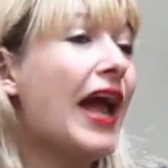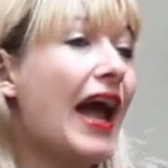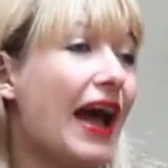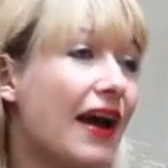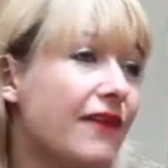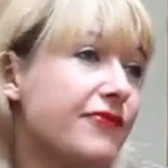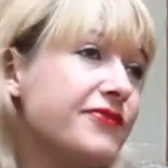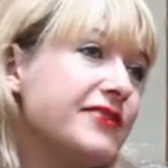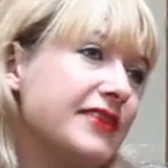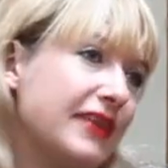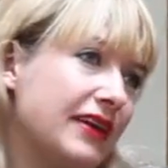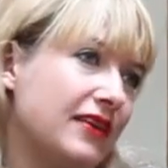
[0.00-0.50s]
we
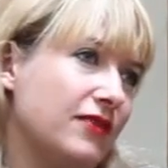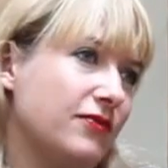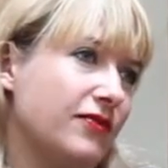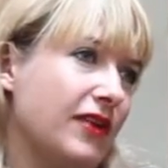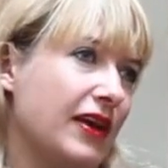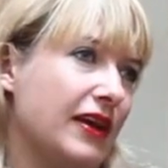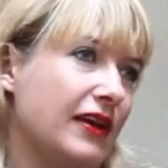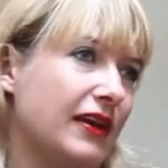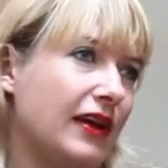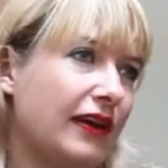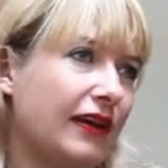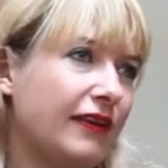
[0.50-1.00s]
have to
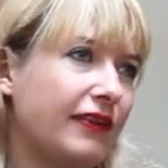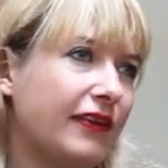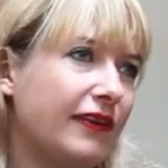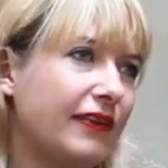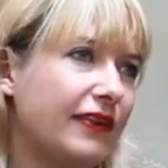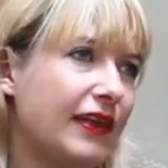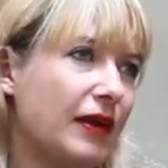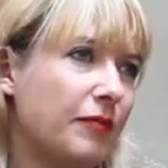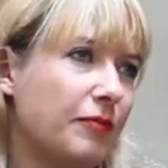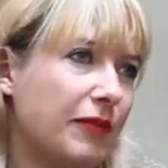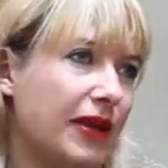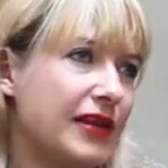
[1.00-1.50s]
innovate. And I
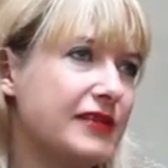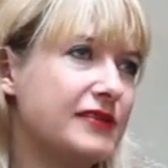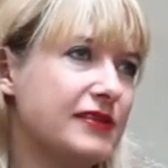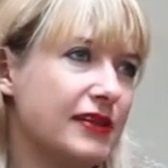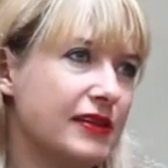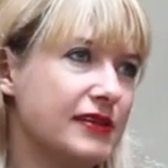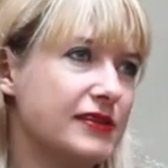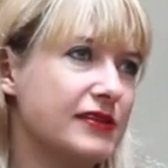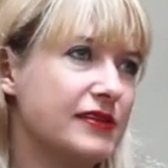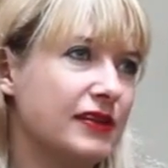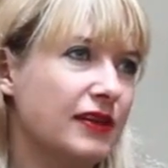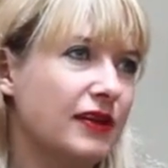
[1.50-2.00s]
think that
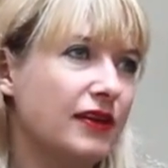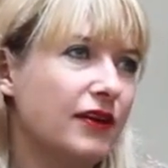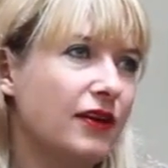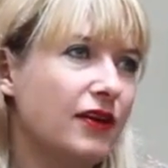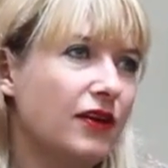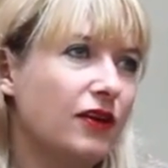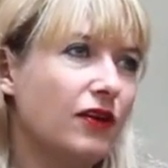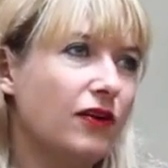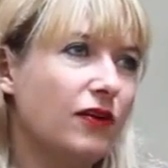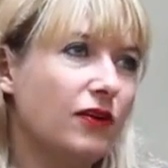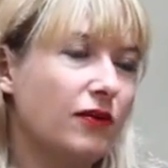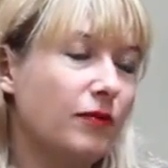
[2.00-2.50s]
makes us
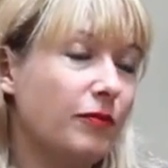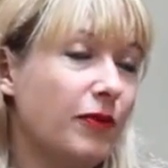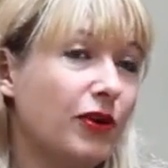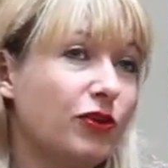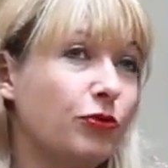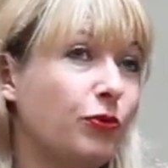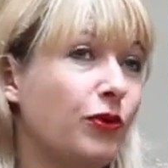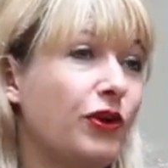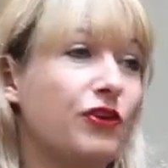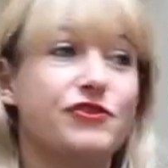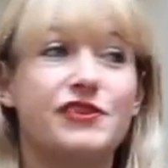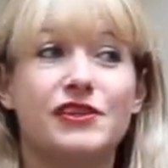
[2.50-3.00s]

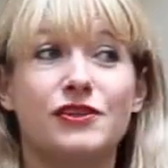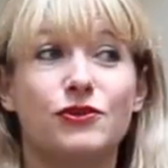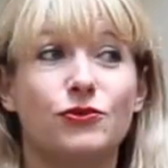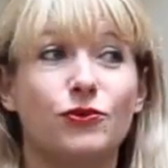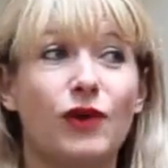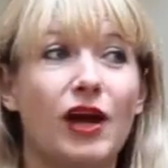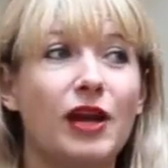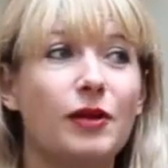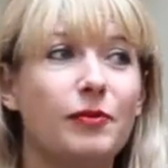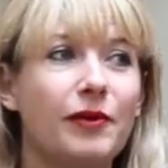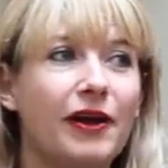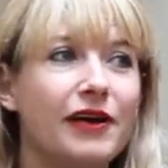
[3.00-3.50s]
much more interesting
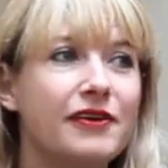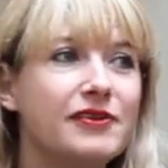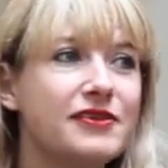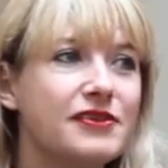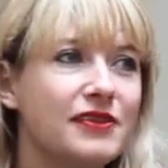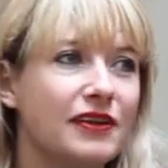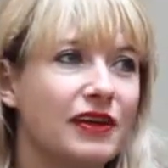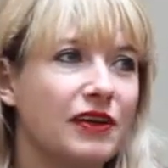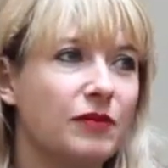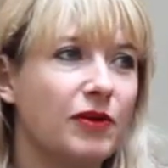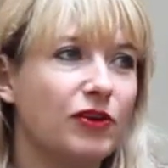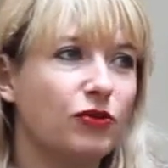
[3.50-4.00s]
to write
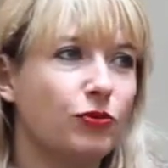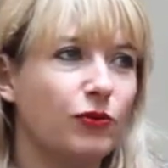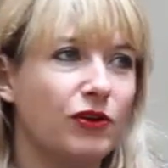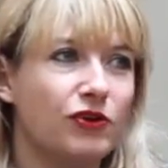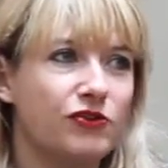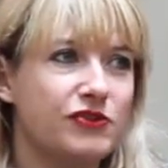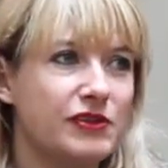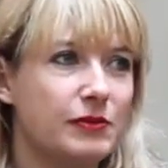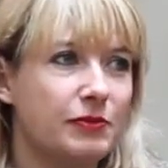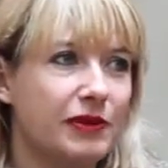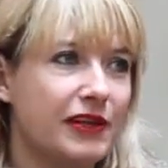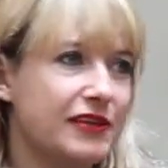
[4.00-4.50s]
about and a much
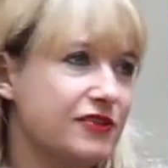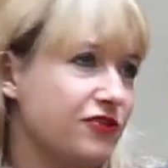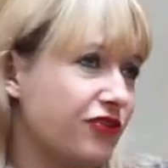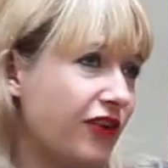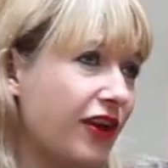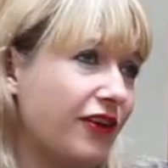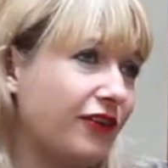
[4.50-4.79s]
more interesting place